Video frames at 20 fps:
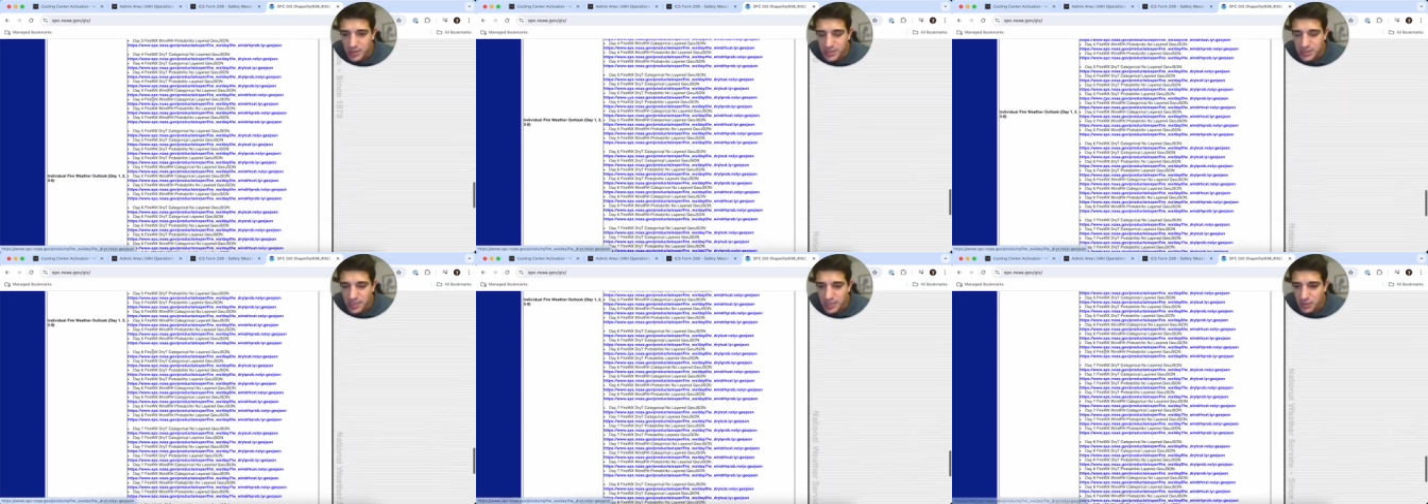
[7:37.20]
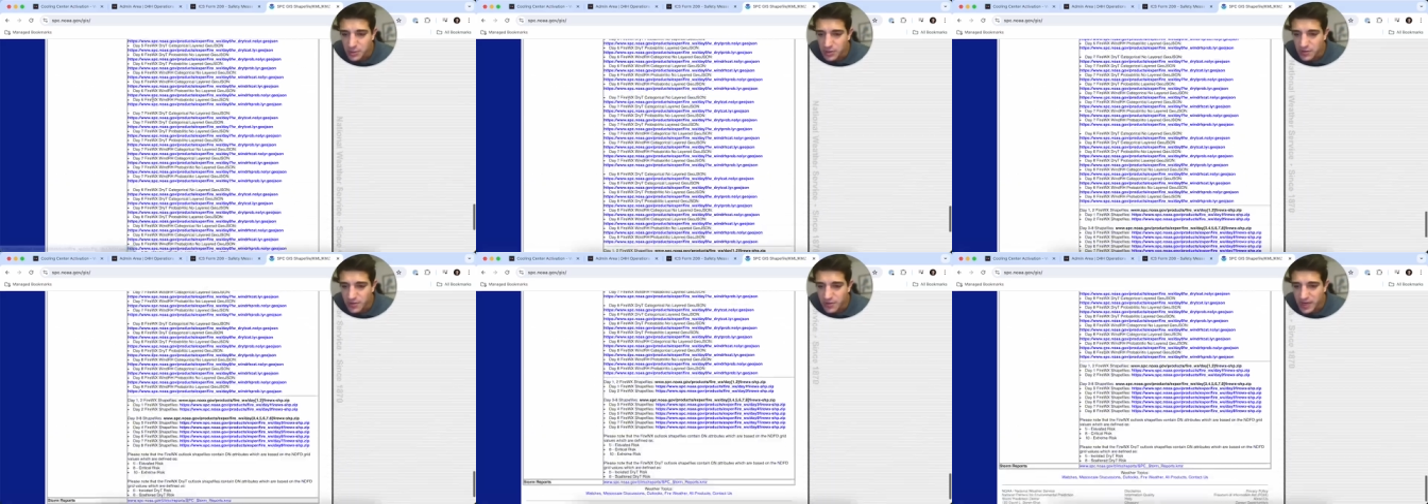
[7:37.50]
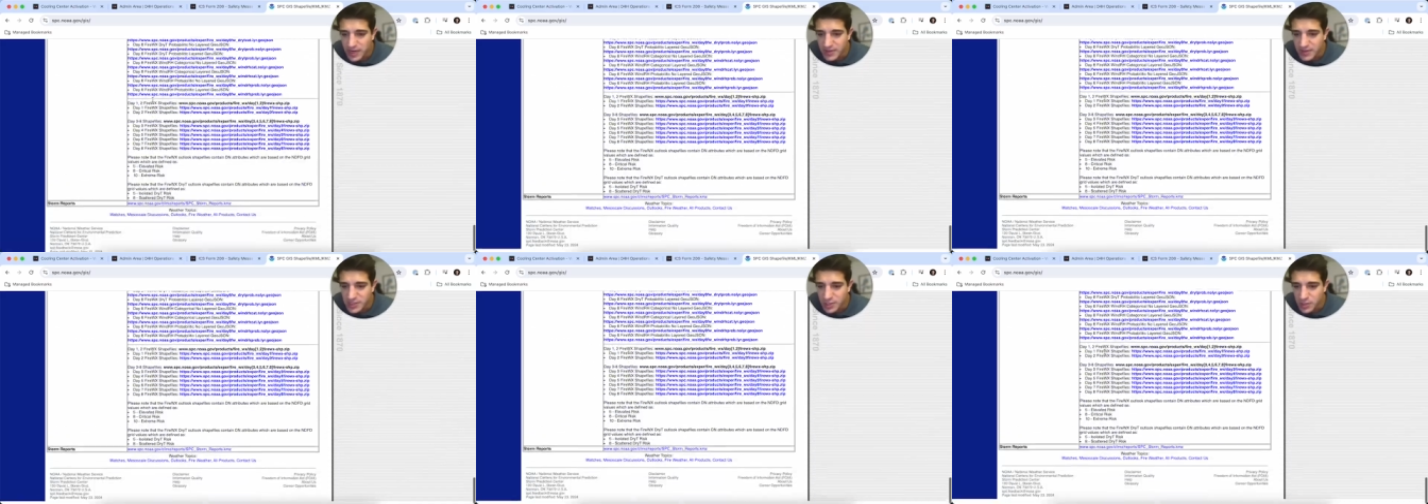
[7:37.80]
I don't know if any
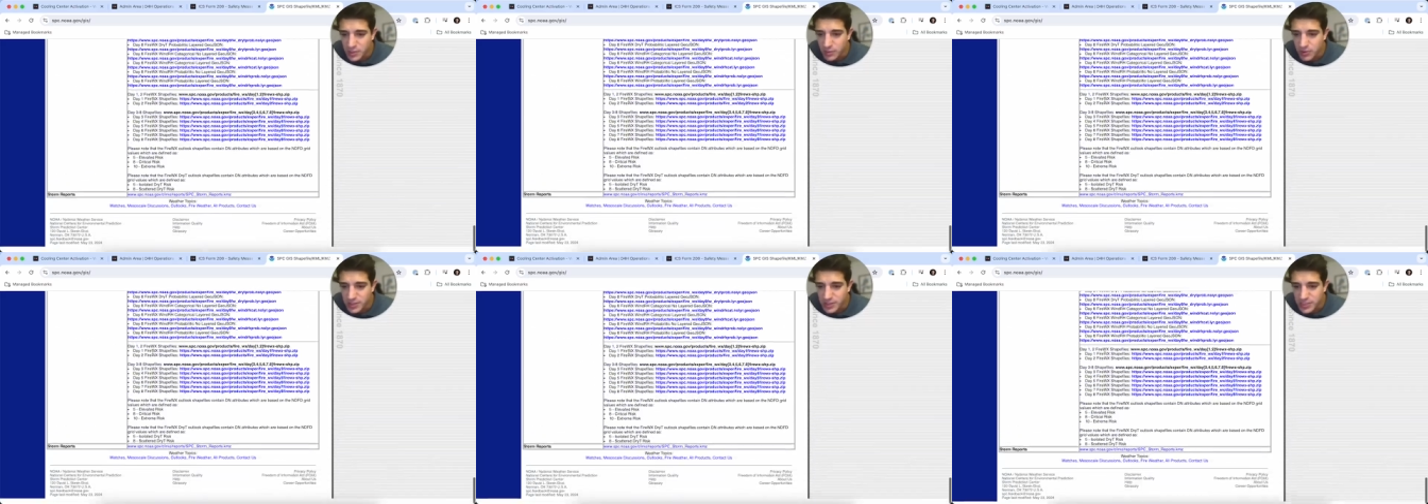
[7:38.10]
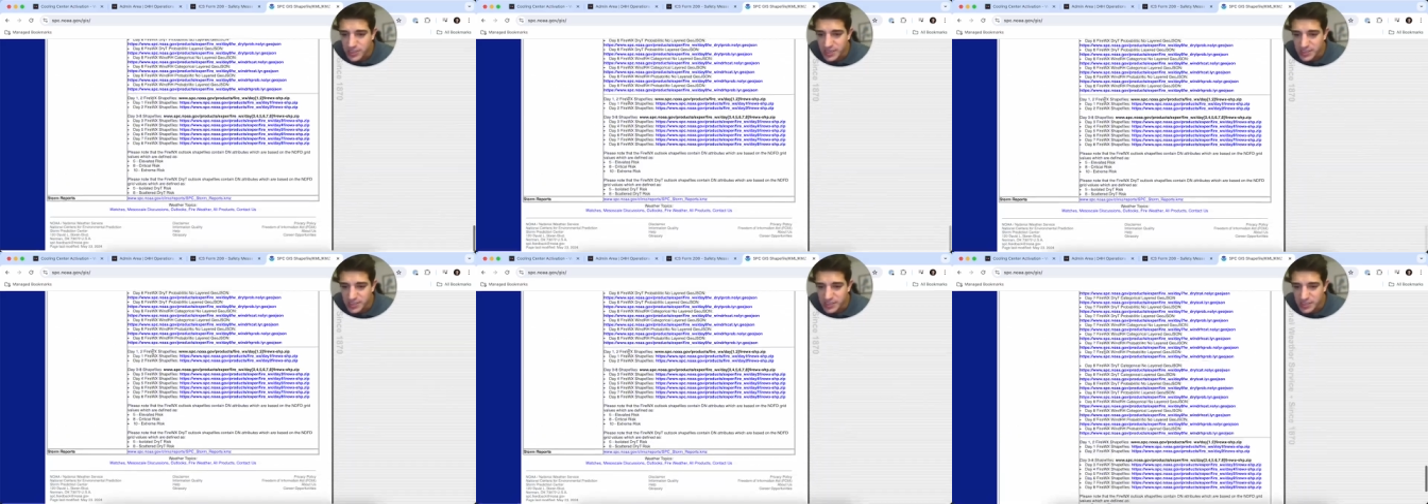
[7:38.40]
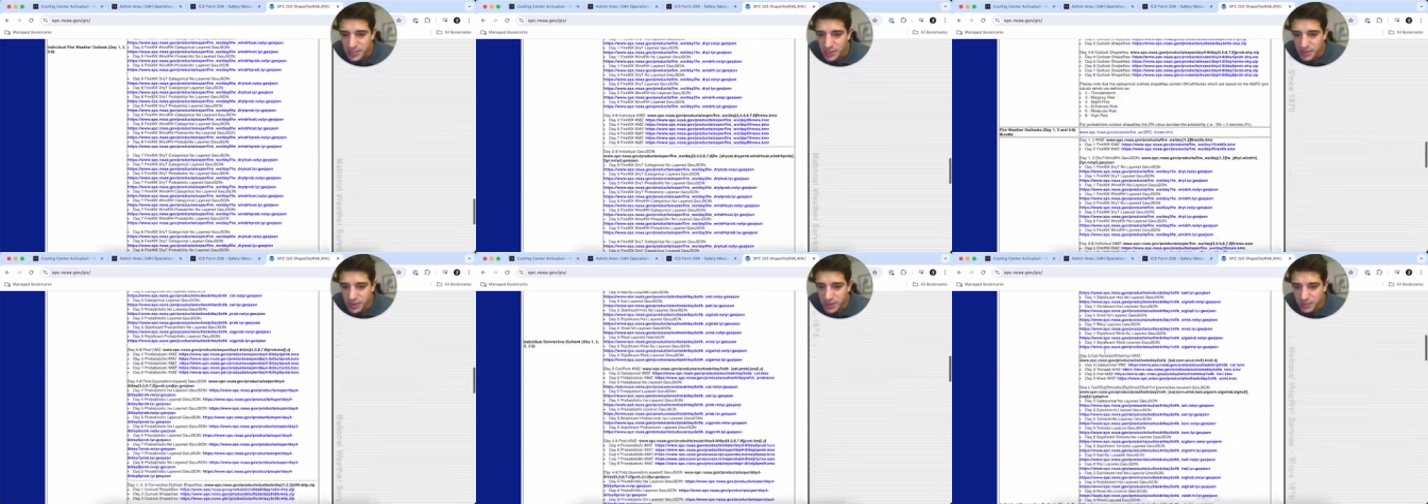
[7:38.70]
of these are going to
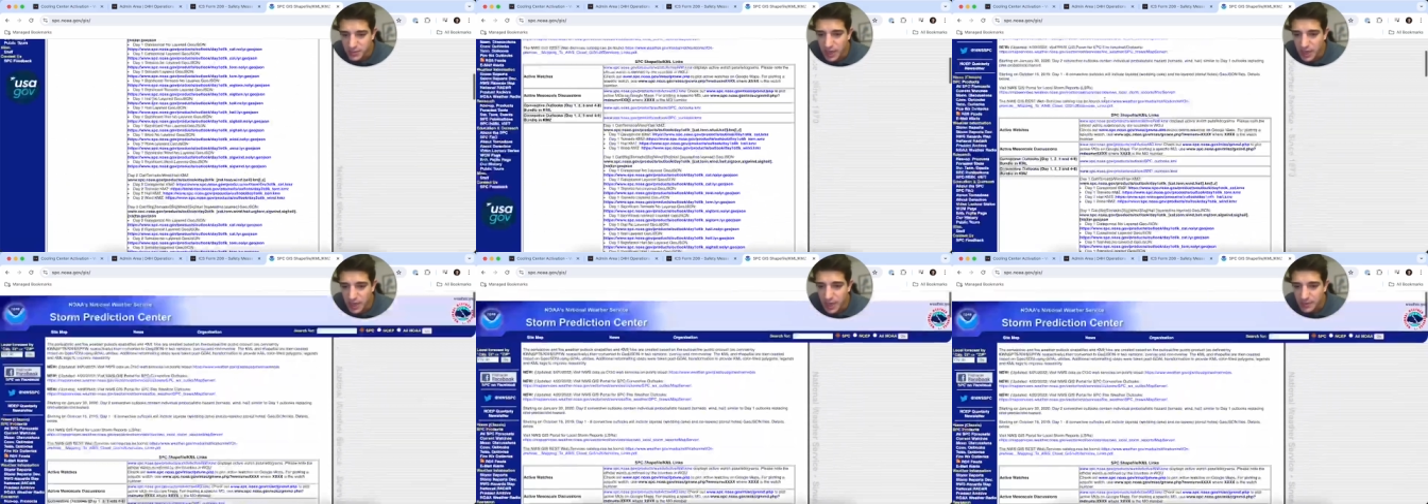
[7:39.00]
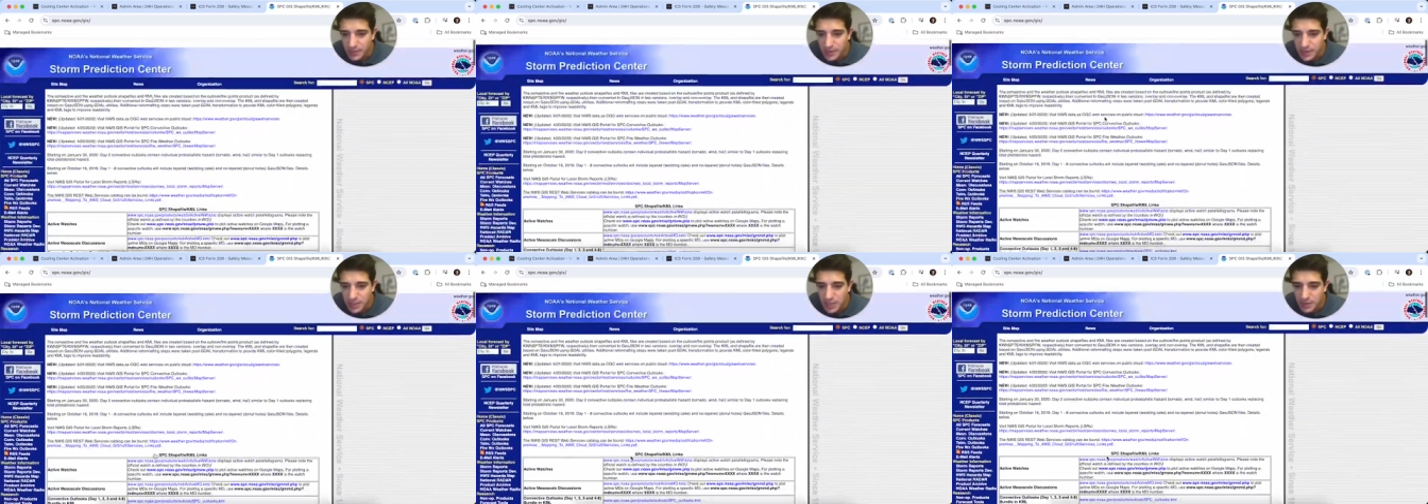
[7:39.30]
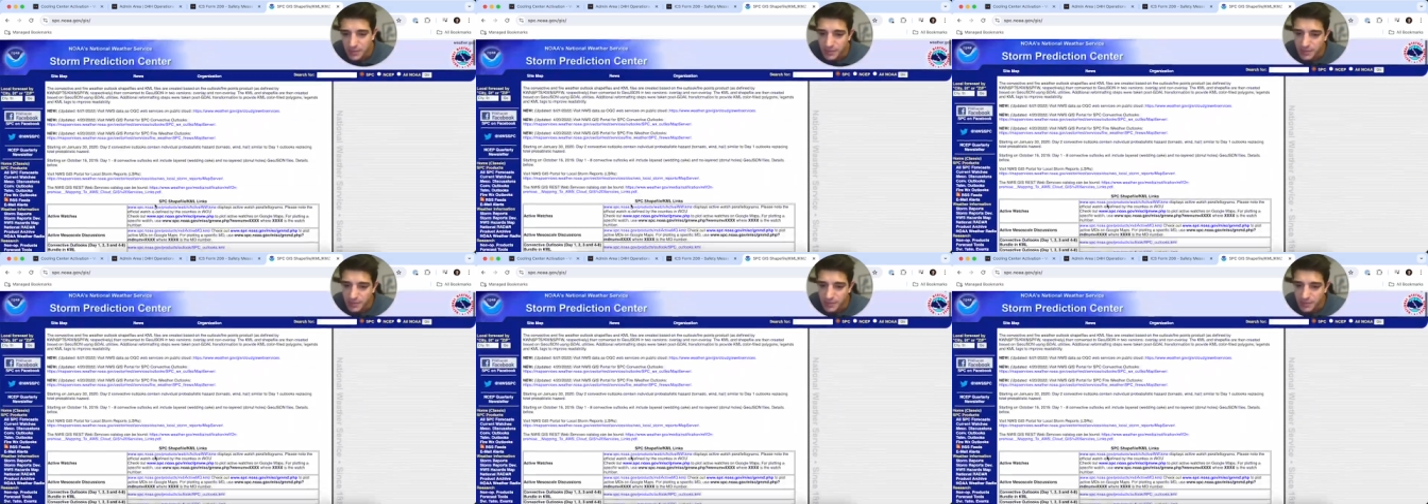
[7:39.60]
necessarily populate,